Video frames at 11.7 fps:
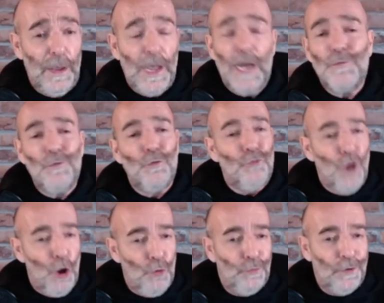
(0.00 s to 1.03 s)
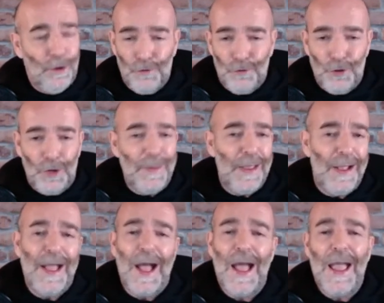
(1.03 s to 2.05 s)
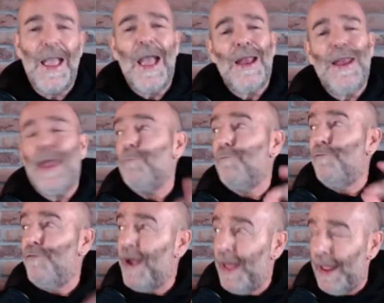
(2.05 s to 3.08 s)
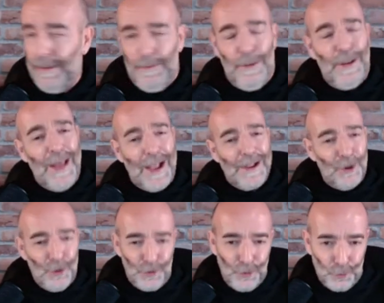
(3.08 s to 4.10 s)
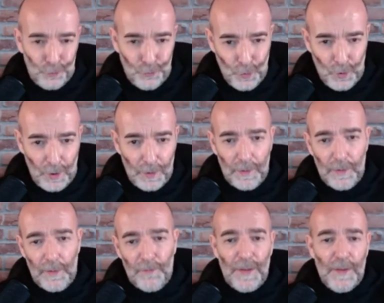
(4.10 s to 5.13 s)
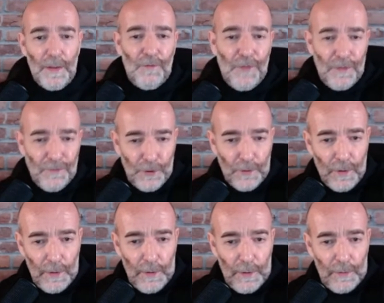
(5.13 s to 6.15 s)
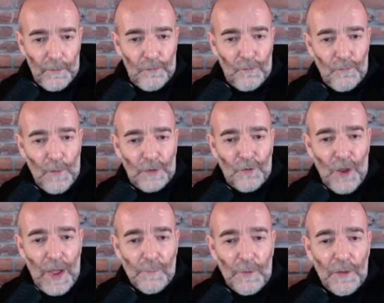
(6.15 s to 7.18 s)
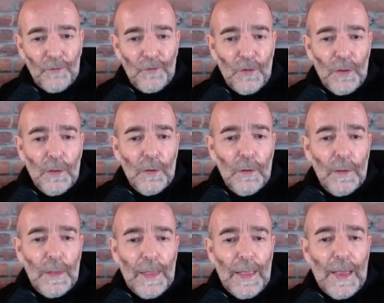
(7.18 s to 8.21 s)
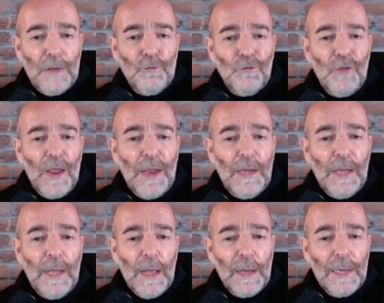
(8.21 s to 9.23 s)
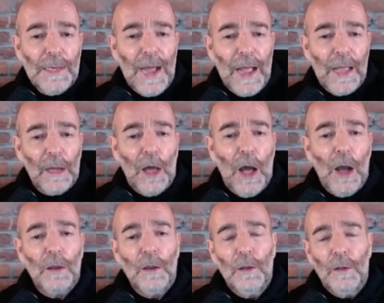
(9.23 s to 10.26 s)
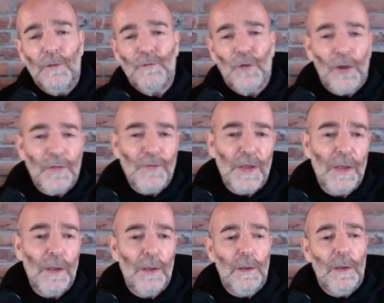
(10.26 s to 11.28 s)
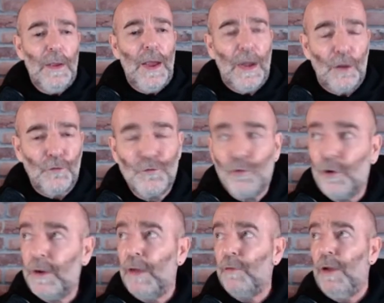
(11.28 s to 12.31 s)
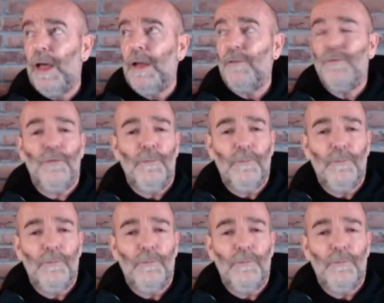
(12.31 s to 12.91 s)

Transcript: And if you don't, there's going to be a guy named Vinny knocking on your door. See, it says here, a timeless, entertaining dialogue for living an extraordinary life.